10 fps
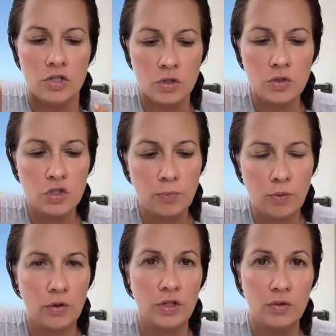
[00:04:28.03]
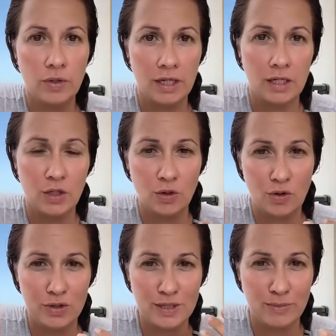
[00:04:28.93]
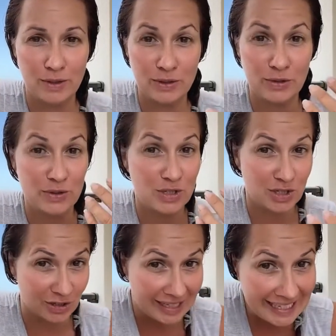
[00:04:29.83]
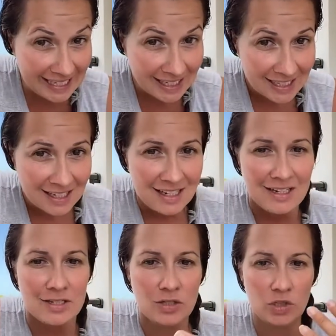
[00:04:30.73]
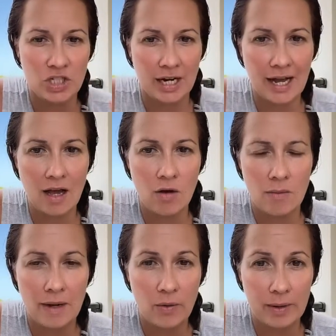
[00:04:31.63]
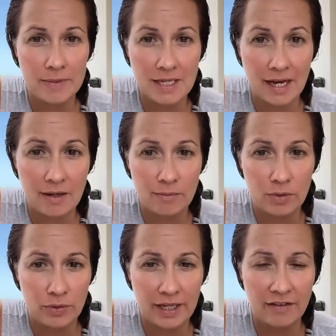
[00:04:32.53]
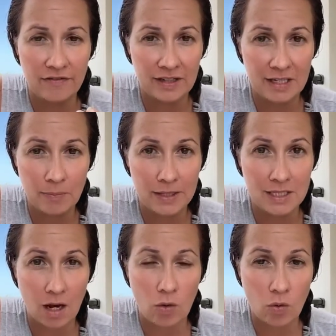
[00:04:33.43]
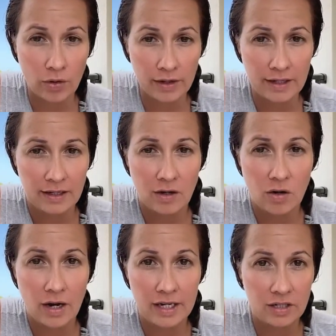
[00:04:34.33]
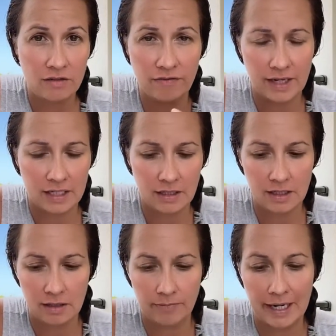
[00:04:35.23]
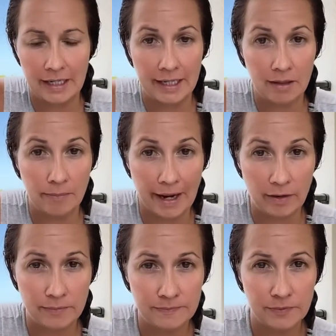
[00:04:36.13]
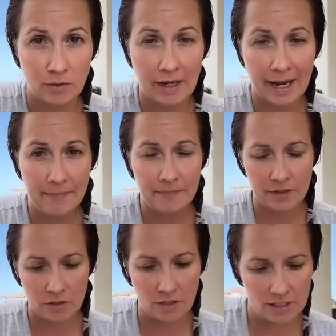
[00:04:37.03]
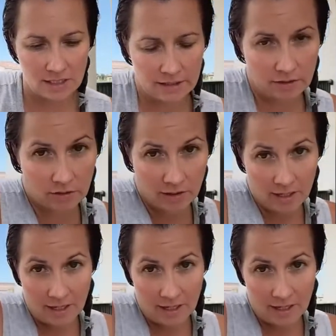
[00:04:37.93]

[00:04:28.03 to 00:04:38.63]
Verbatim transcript: to support you in your Course in Miracles journey. So check out my website, mariafelipe.org, and you can find it in my link in bio. Okay? So that's a little,